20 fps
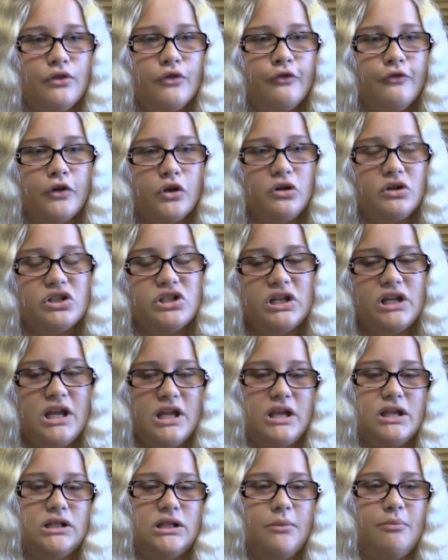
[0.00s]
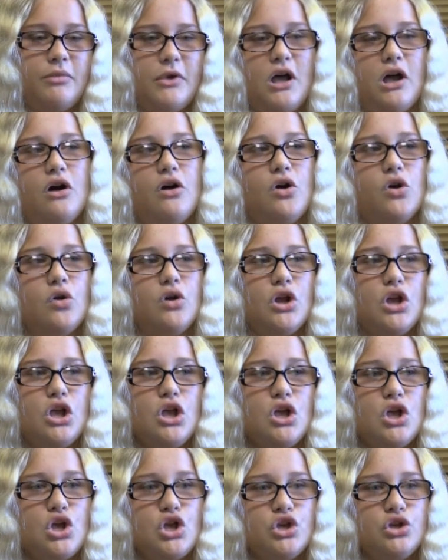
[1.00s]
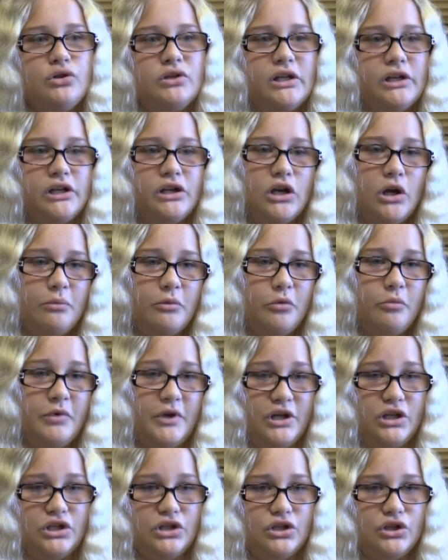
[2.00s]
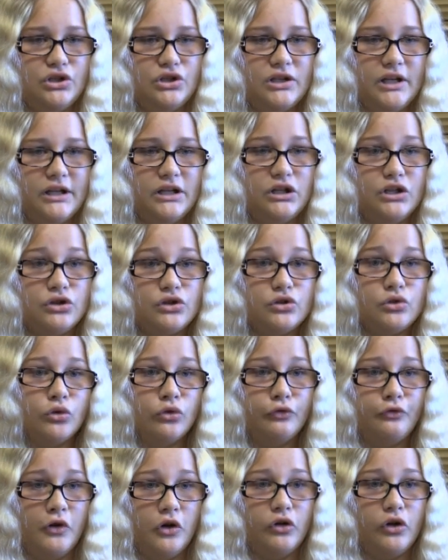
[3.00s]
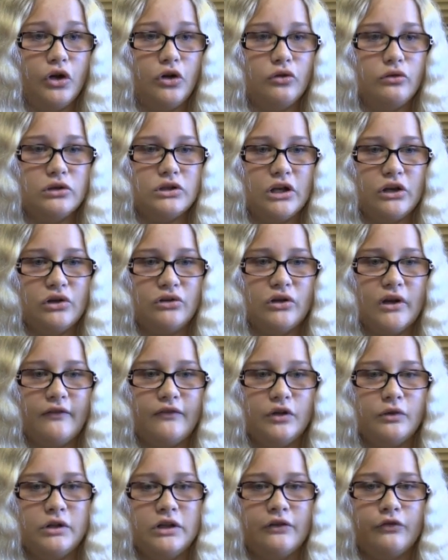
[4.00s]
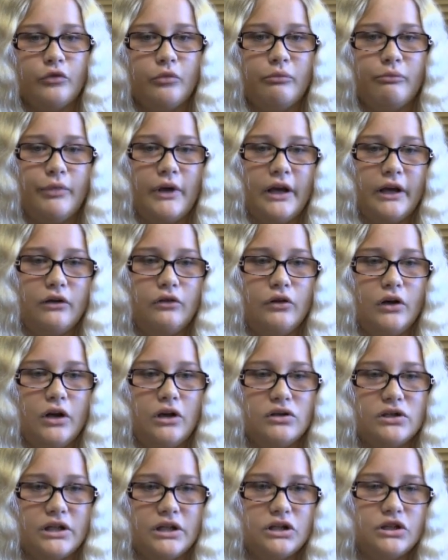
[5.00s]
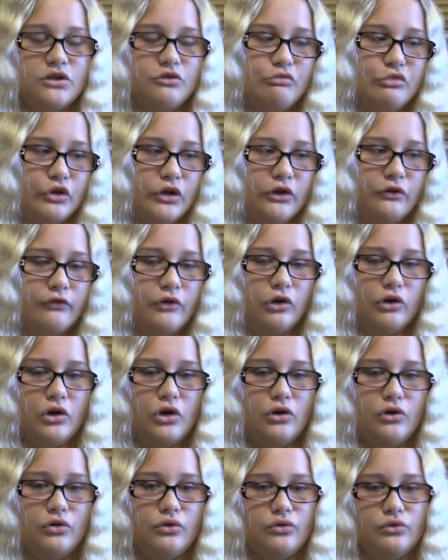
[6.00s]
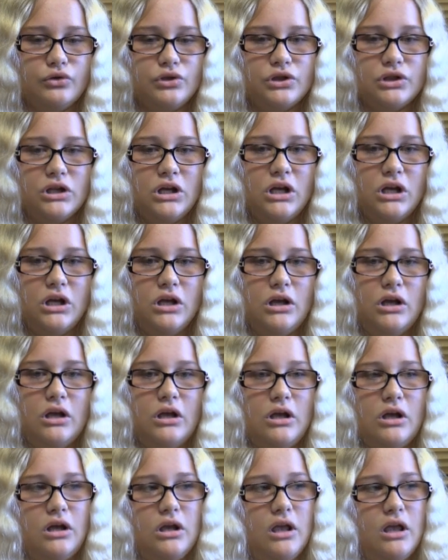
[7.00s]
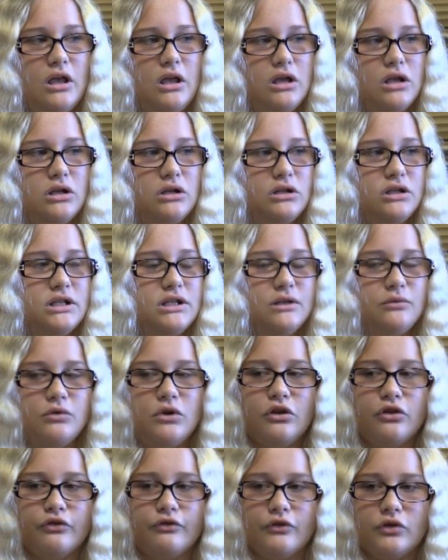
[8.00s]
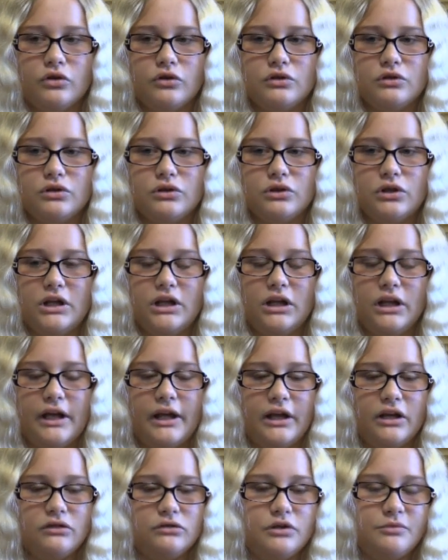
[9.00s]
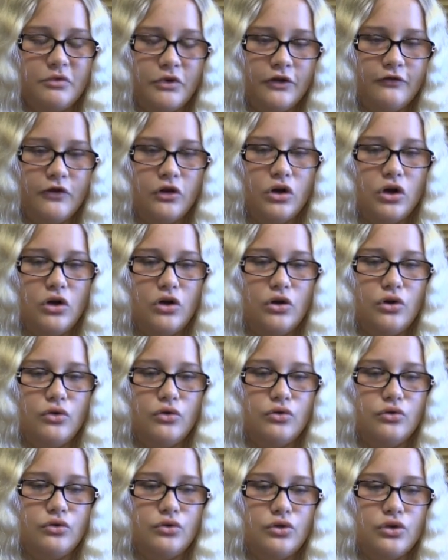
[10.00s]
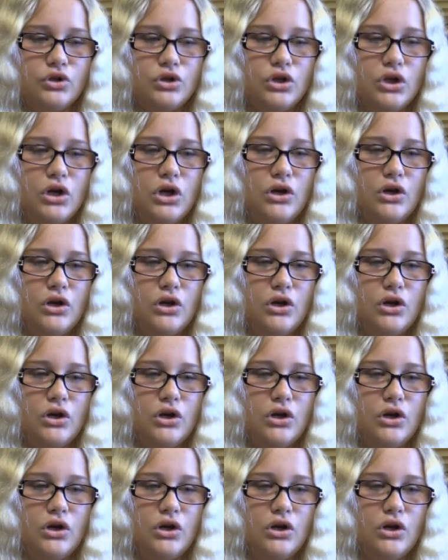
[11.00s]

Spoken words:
The photogenic is about you take a couple pictures, like your school photos, how you have the different backgrounds, like spring photos, and see what other photos, and like spring photos,